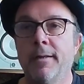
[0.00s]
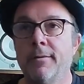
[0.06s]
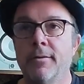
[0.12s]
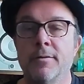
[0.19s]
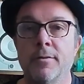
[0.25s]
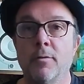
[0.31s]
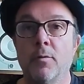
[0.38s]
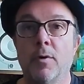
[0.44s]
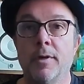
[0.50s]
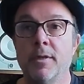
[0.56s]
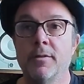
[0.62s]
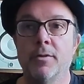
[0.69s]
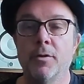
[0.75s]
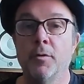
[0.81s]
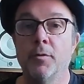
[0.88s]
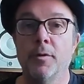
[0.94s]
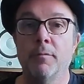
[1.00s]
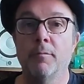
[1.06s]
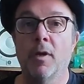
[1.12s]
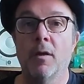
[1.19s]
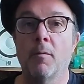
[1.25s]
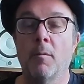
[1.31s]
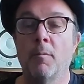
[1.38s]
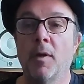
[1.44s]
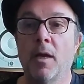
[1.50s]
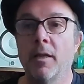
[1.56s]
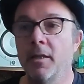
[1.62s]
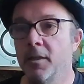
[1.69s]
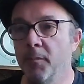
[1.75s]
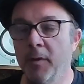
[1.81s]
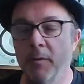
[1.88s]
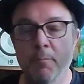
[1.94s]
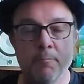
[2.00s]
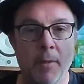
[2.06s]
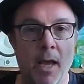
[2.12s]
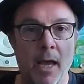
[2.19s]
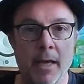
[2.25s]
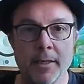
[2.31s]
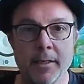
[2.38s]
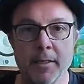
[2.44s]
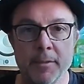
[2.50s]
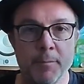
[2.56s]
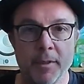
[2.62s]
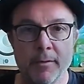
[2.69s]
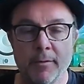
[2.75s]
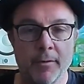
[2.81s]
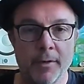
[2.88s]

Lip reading: doesn't know what he's doing and blah blah blah, and he's a bit mad and he's a bit